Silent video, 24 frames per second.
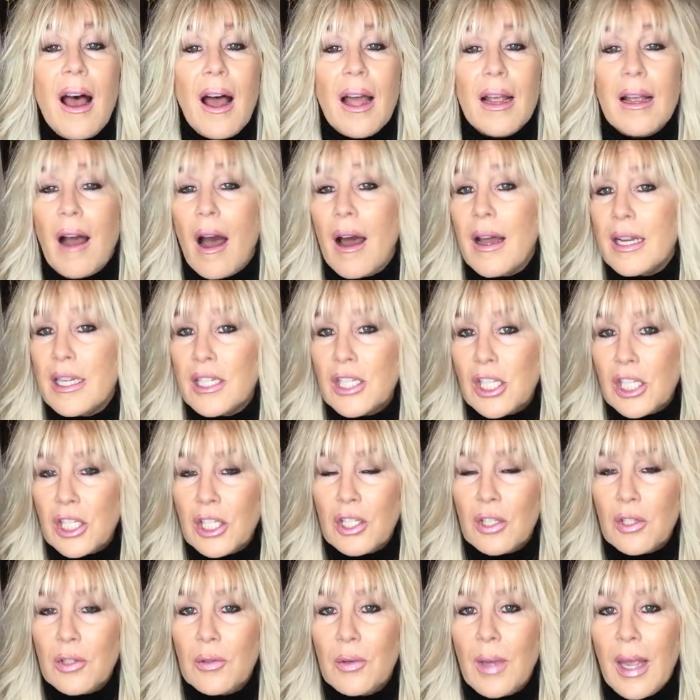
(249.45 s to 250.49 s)
I got
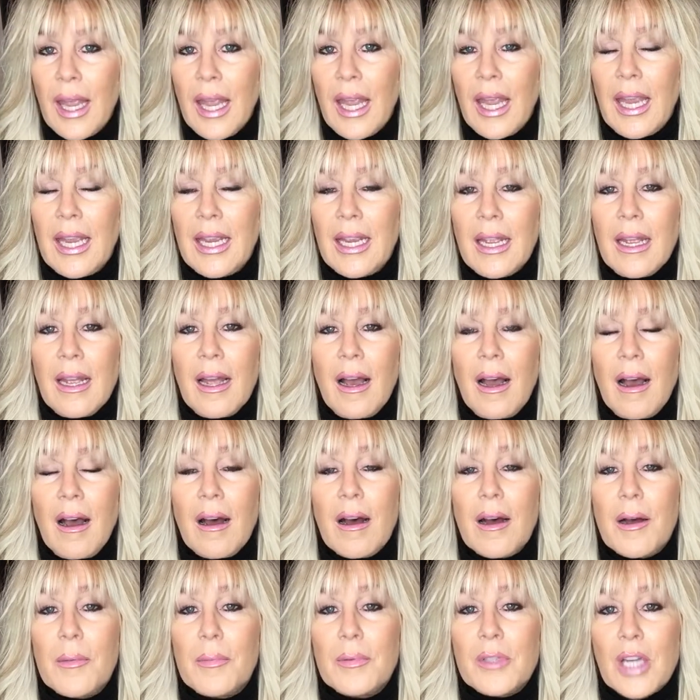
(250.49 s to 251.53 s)
into a
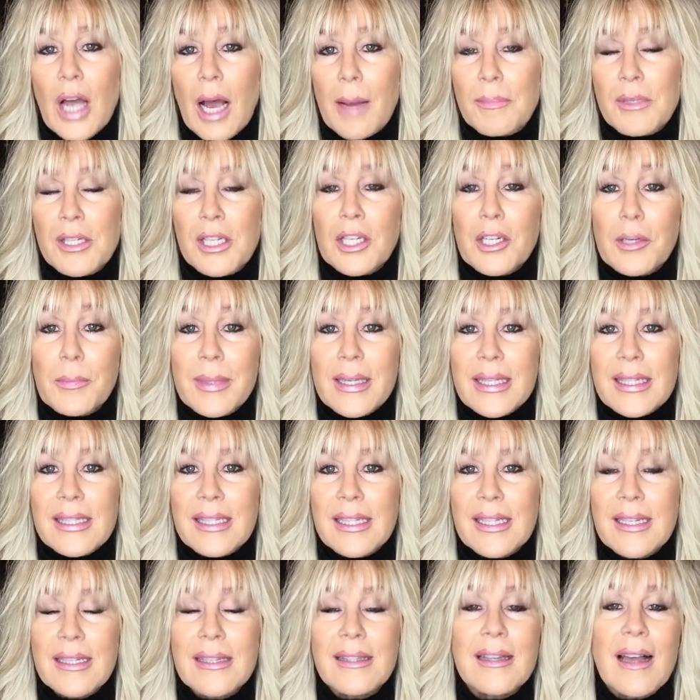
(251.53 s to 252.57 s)
top tier
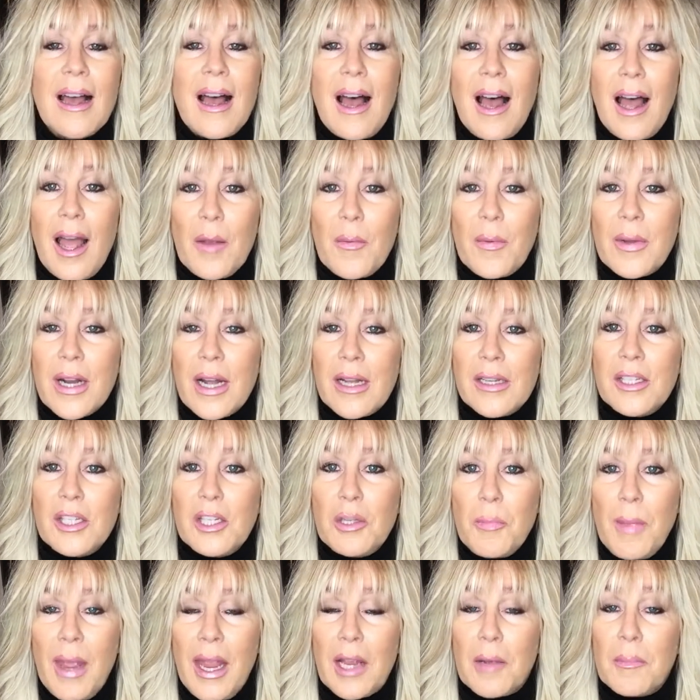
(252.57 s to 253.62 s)
business. I went on
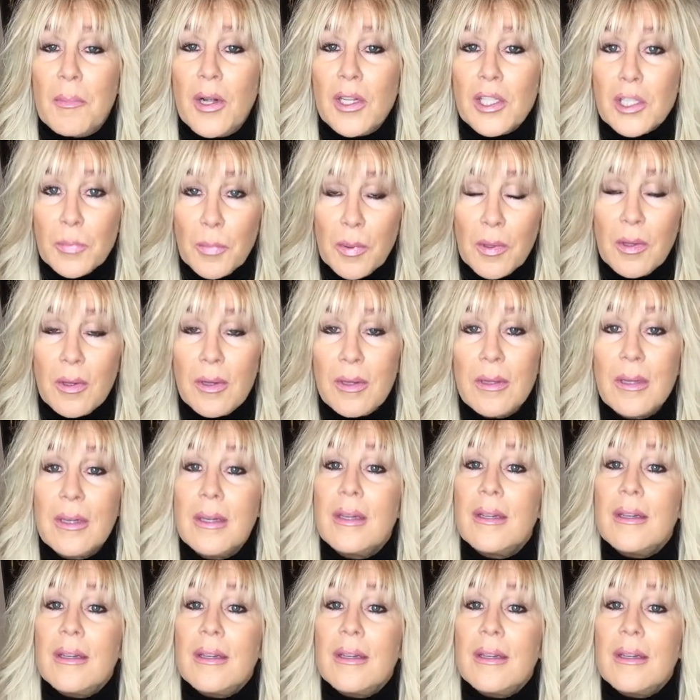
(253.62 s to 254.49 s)
to make multiple